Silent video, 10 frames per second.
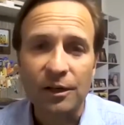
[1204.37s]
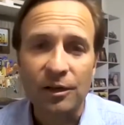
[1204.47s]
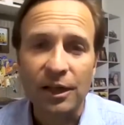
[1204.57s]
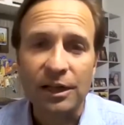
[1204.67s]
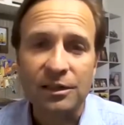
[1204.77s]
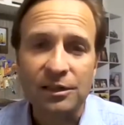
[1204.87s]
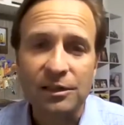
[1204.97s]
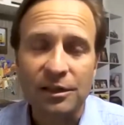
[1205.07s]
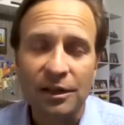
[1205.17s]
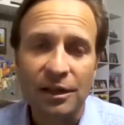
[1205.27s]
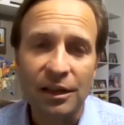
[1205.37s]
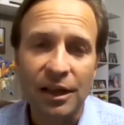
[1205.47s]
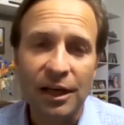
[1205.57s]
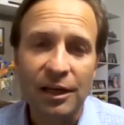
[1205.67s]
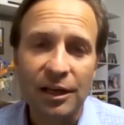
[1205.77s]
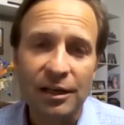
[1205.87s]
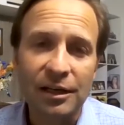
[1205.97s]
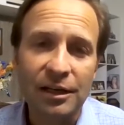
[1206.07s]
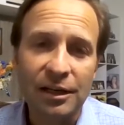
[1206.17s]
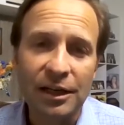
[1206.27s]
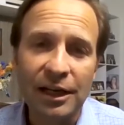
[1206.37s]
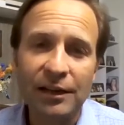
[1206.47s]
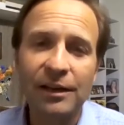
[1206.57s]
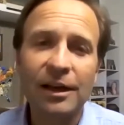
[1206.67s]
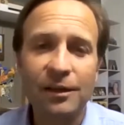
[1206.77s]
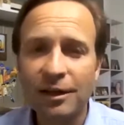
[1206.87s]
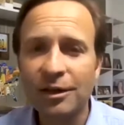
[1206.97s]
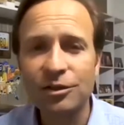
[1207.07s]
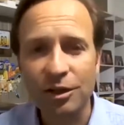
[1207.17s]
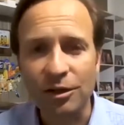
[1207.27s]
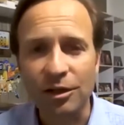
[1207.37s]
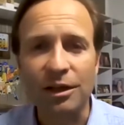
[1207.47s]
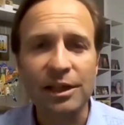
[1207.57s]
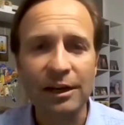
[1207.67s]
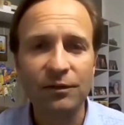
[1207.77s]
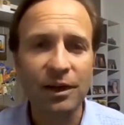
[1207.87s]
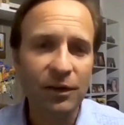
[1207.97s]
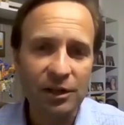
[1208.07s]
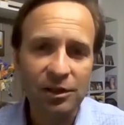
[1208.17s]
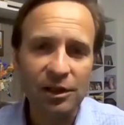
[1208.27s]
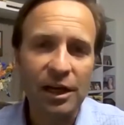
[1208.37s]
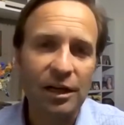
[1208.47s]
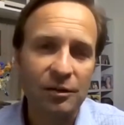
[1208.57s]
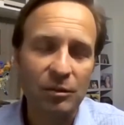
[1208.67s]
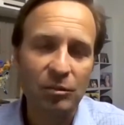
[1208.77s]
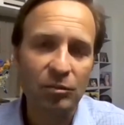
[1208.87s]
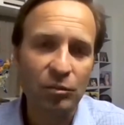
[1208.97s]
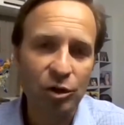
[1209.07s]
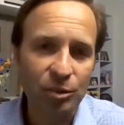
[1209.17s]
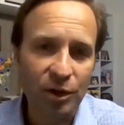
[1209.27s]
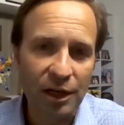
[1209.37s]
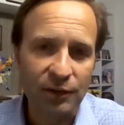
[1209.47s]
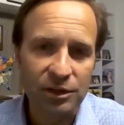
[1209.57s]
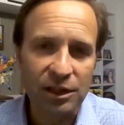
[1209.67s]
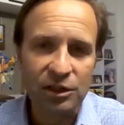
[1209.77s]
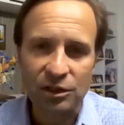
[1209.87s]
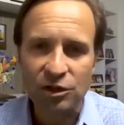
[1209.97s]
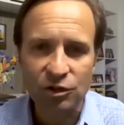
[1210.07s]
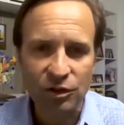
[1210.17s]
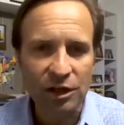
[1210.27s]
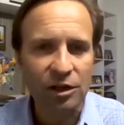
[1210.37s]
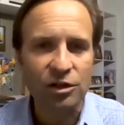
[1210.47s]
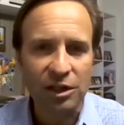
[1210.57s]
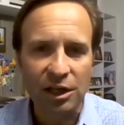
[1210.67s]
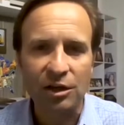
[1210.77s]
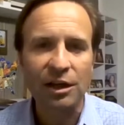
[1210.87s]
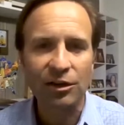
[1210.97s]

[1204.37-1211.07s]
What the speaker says: That's that. And here's the other thing is I've actually had multiple conversations just trying to understand,